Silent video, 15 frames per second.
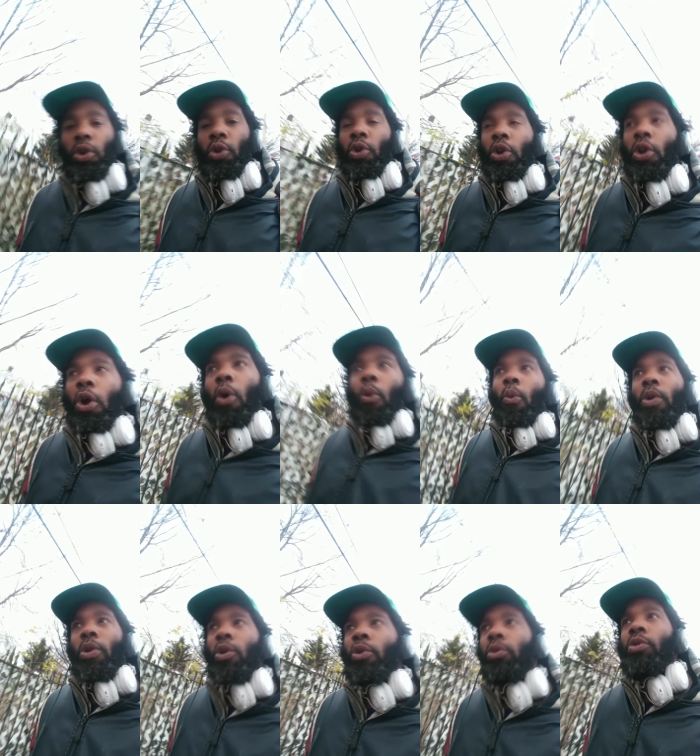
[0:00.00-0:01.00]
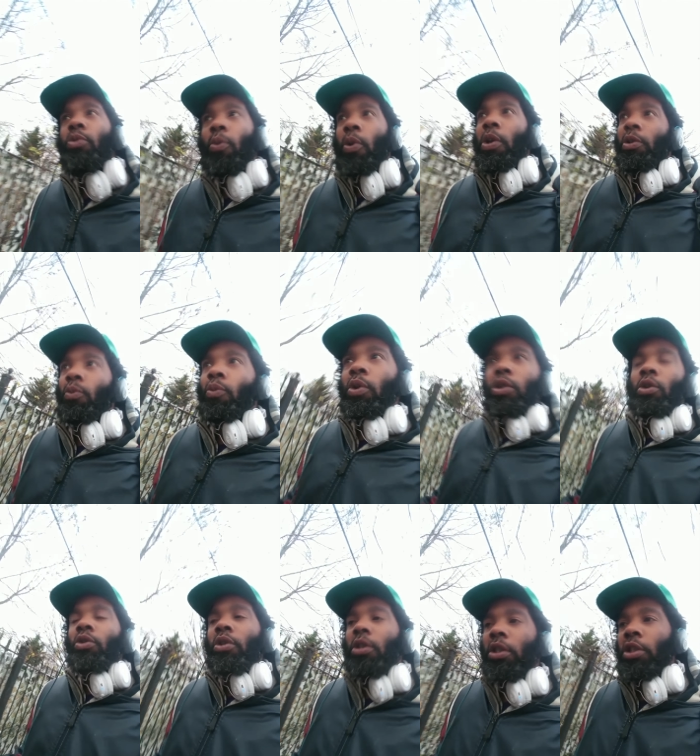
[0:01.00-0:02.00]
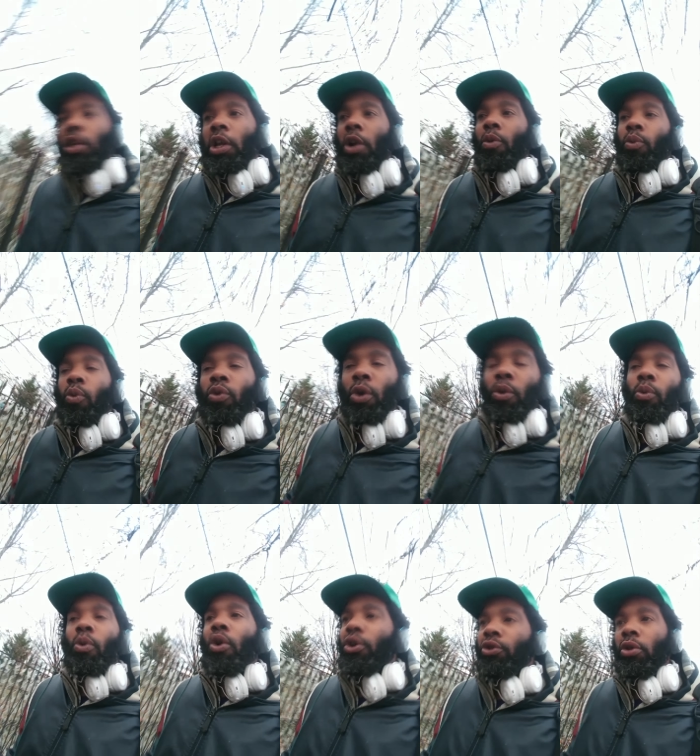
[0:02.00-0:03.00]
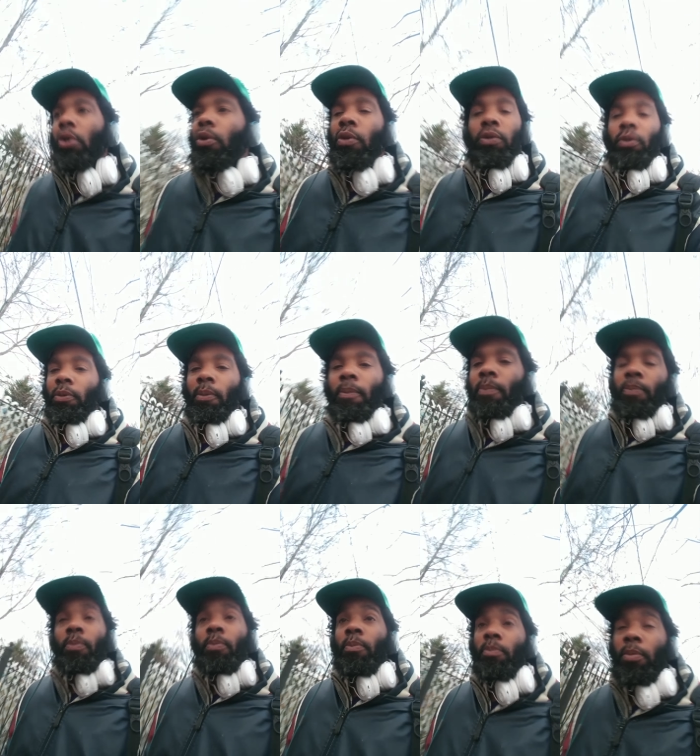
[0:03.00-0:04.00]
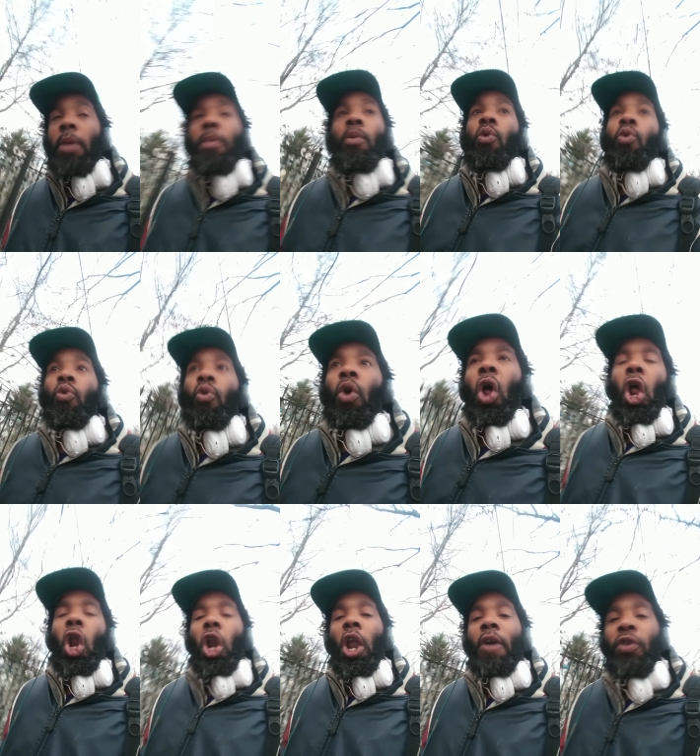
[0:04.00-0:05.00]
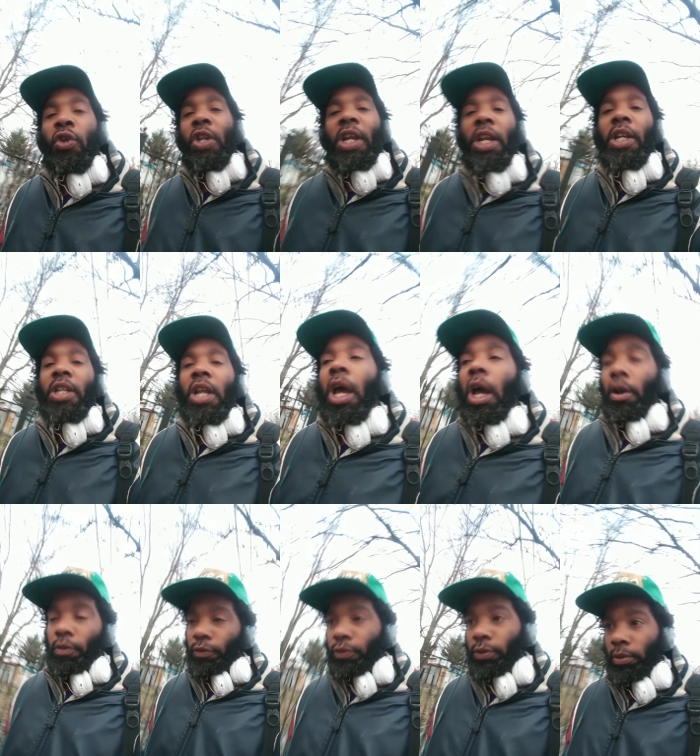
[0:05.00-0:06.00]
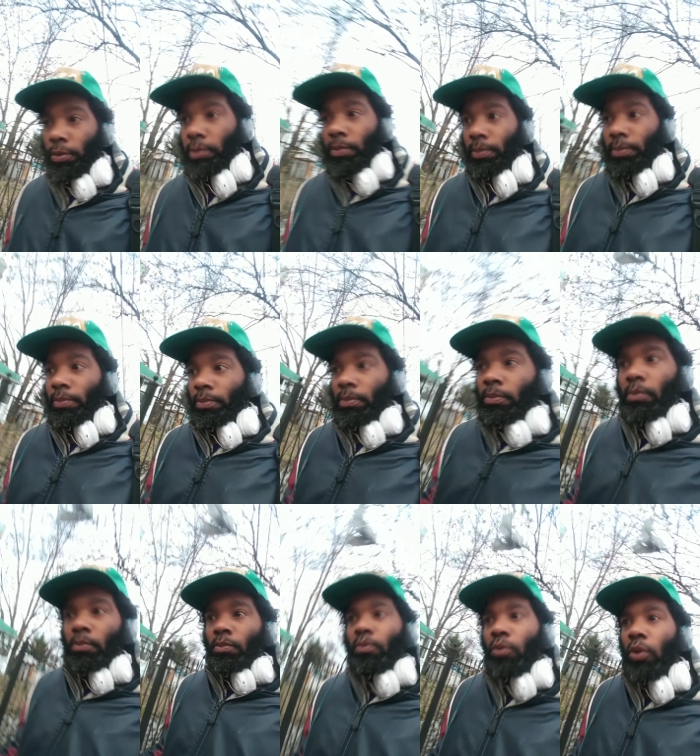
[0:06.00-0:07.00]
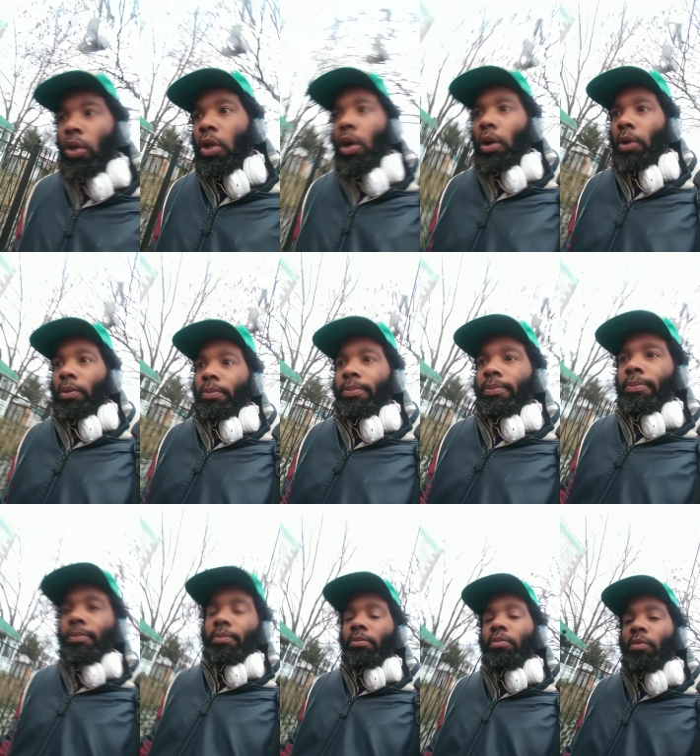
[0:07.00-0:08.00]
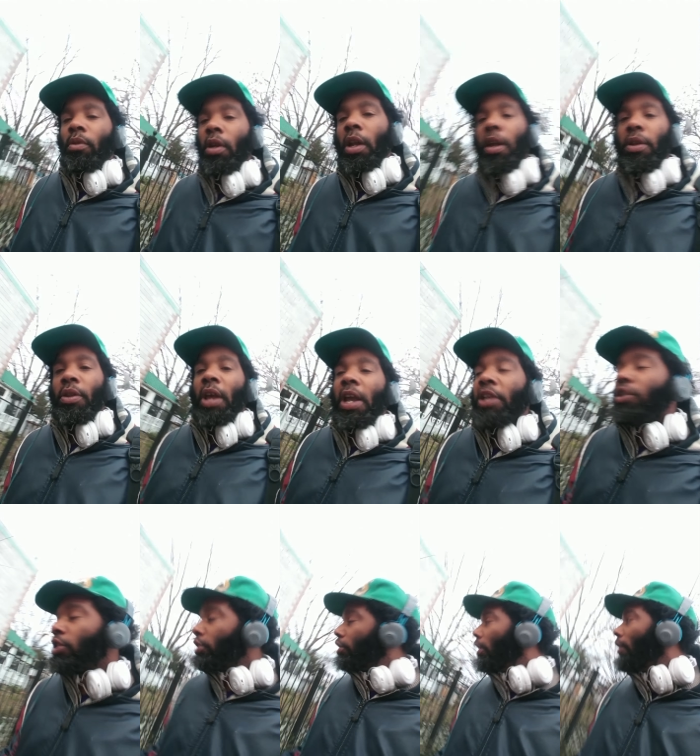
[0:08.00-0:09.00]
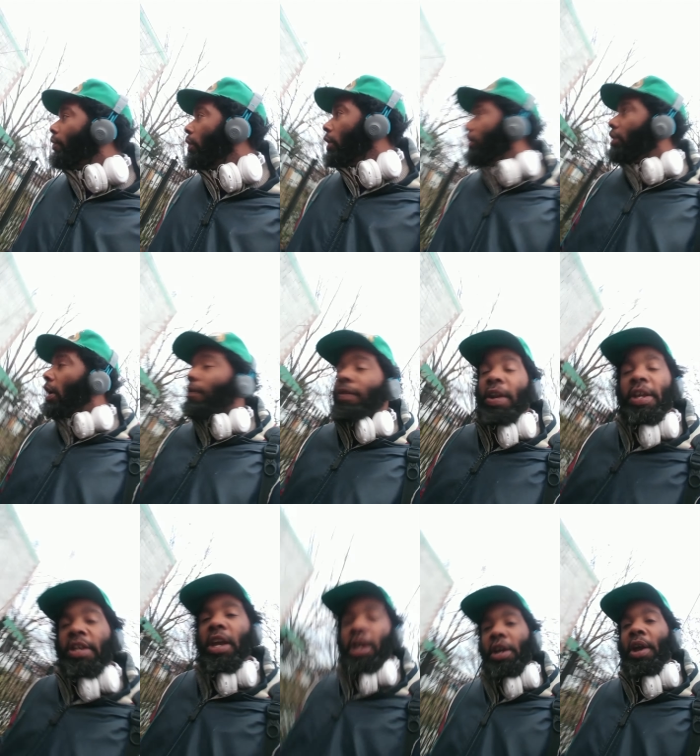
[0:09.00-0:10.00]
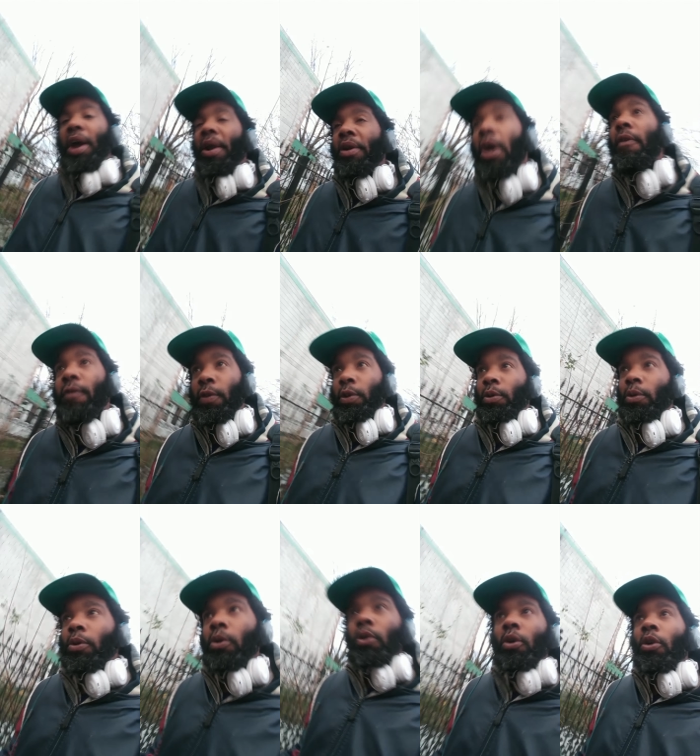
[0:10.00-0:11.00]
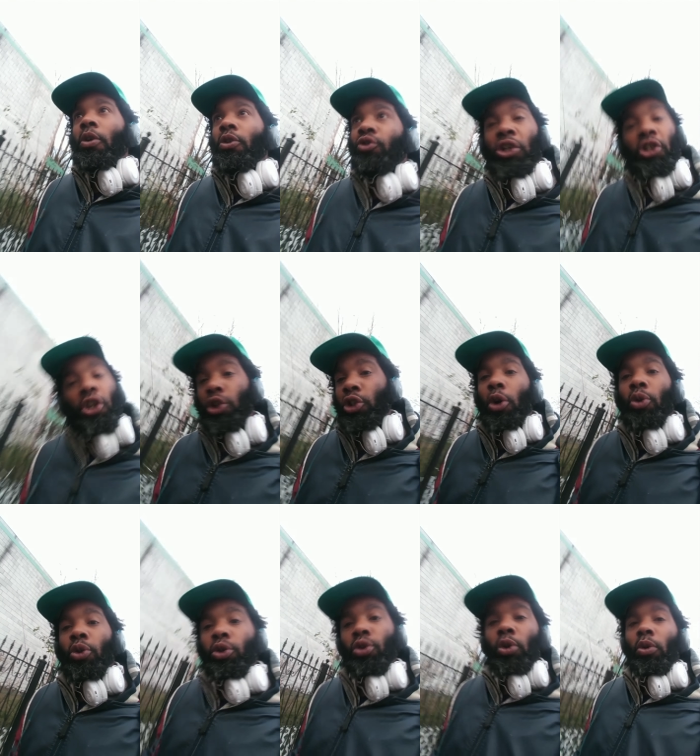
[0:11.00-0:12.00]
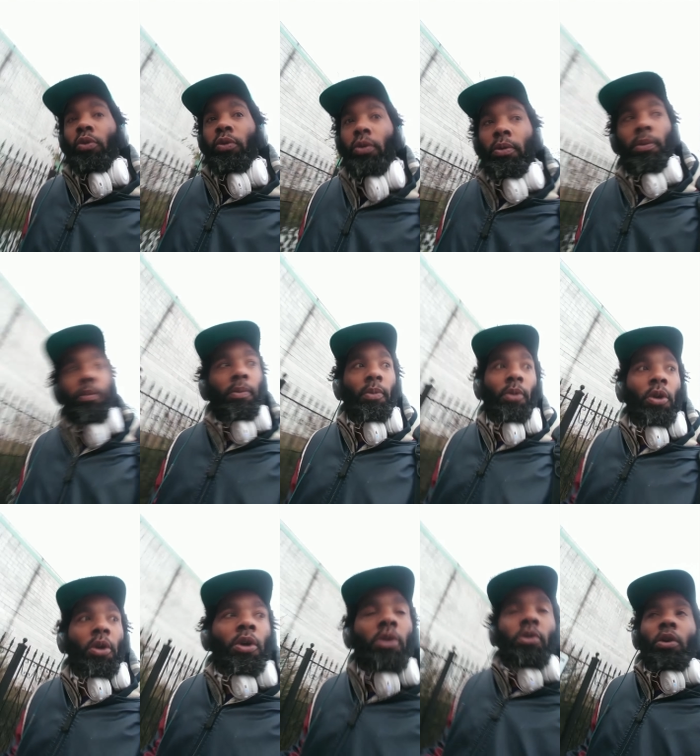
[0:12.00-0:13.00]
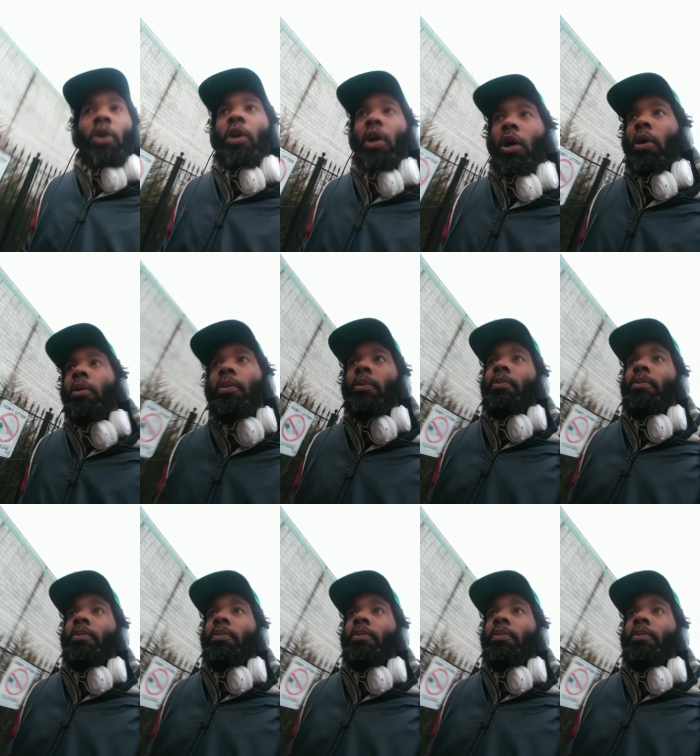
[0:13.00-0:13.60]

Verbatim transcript: you know, when you when when you just tell the raw truth, people love you to death. You know, they just love you to death, and they can't get enough of you, just because you told the truth. You know,